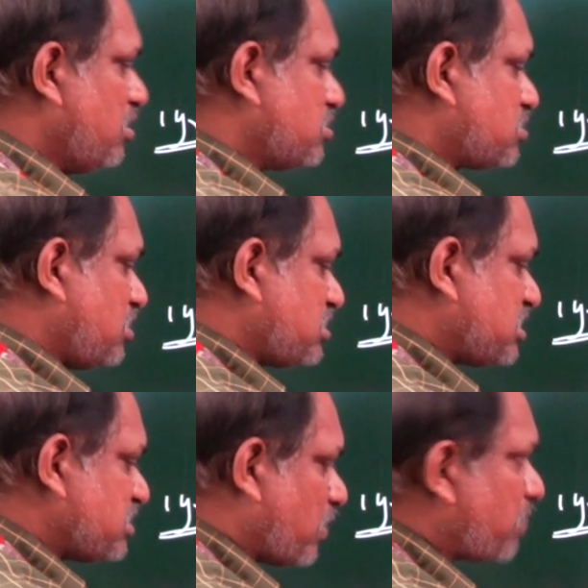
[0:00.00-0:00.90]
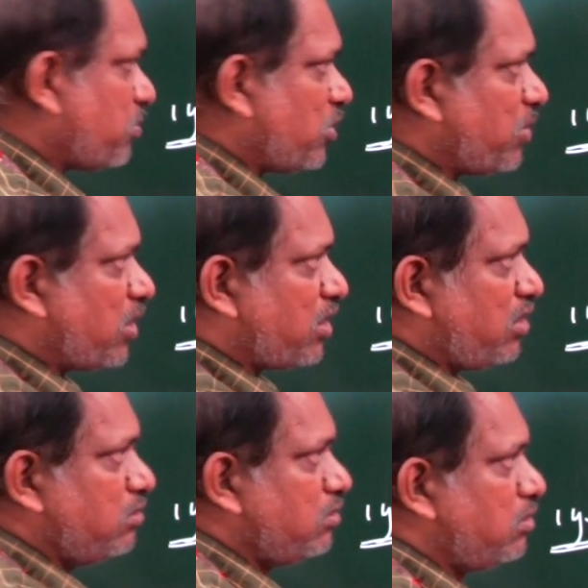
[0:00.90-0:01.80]
So this is one more
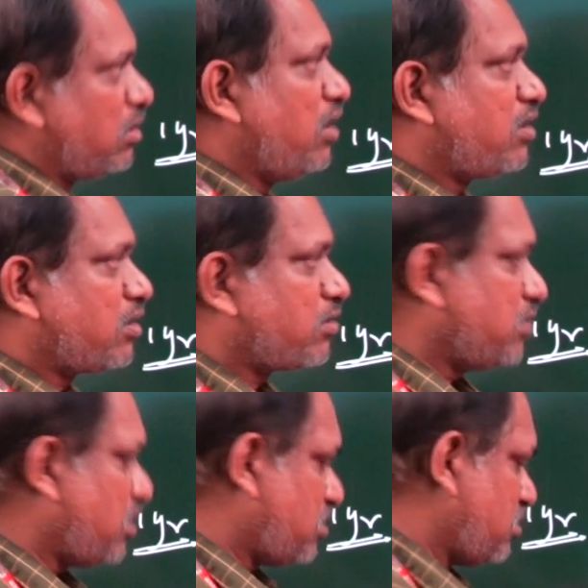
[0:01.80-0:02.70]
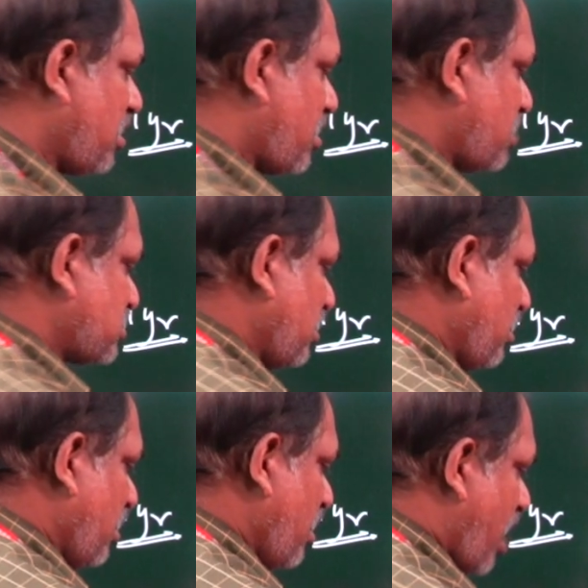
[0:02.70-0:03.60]
model related to that they are asking,